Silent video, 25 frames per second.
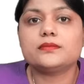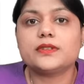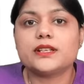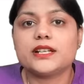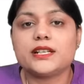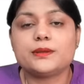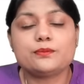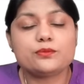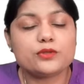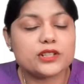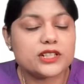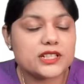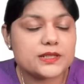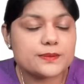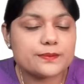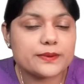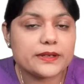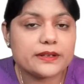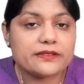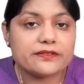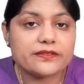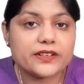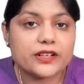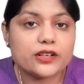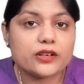In bullous
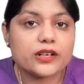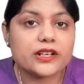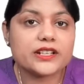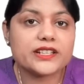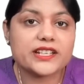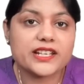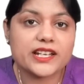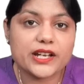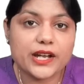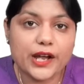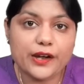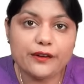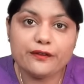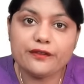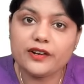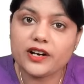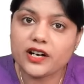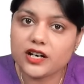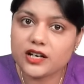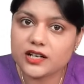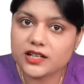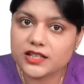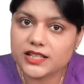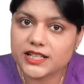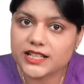pemphigoid, they have
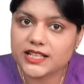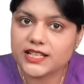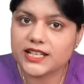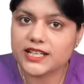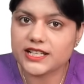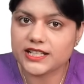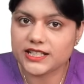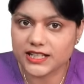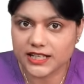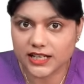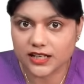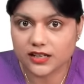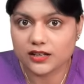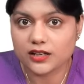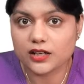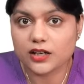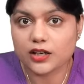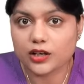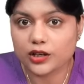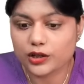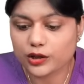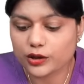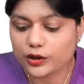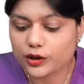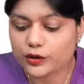urticaria
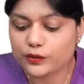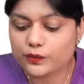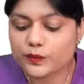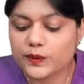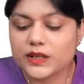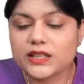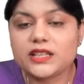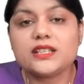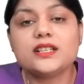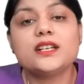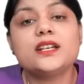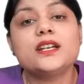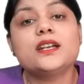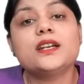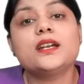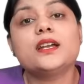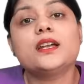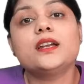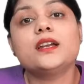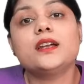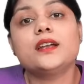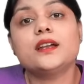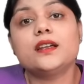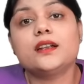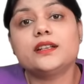along with
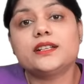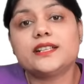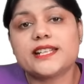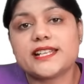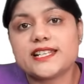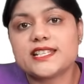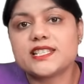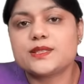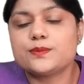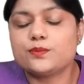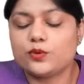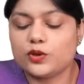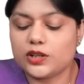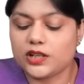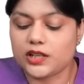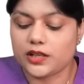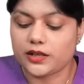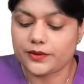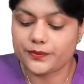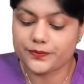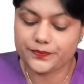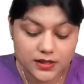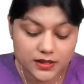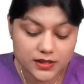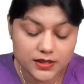tense
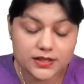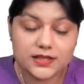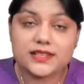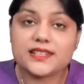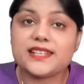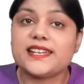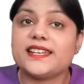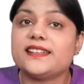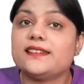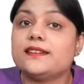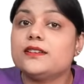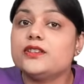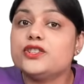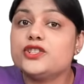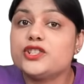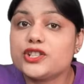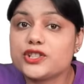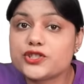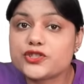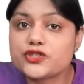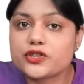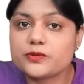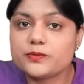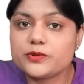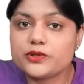bulla. Then
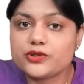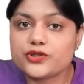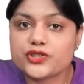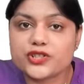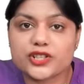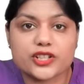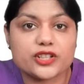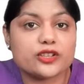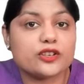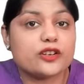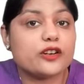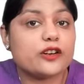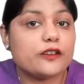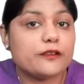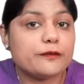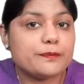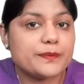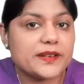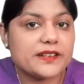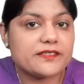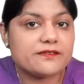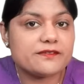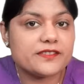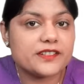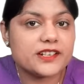distribution of
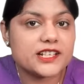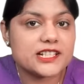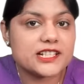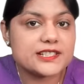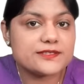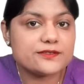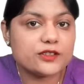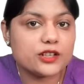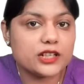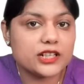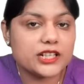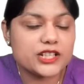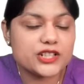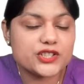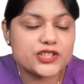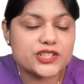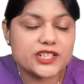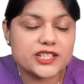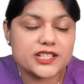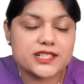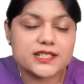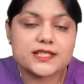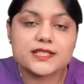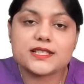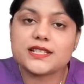pemphigus
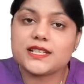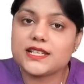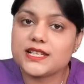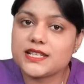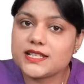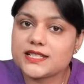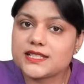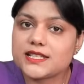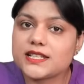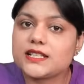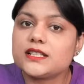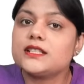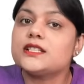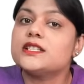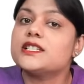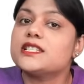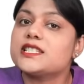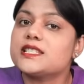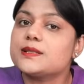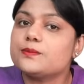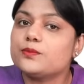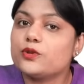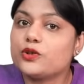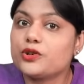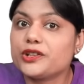foliaceus is in
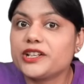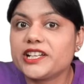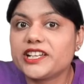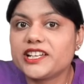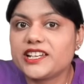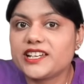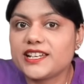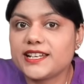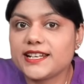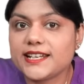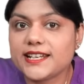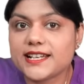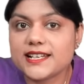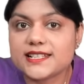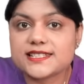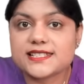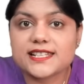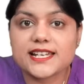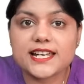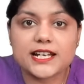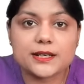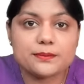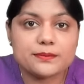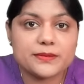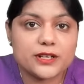seborrheic areas
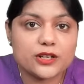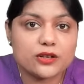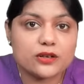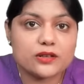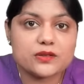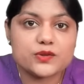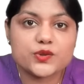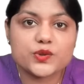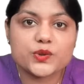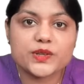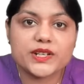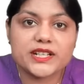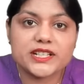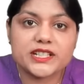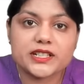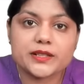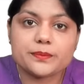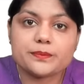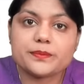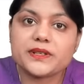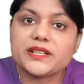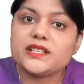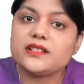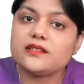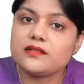and may also end
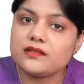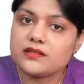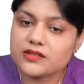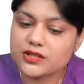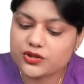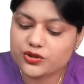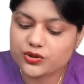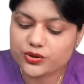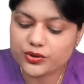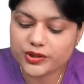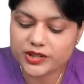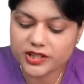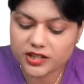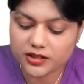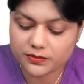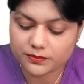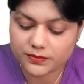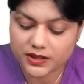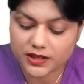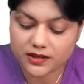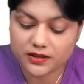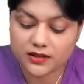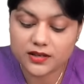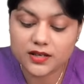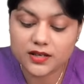up in erythroderma.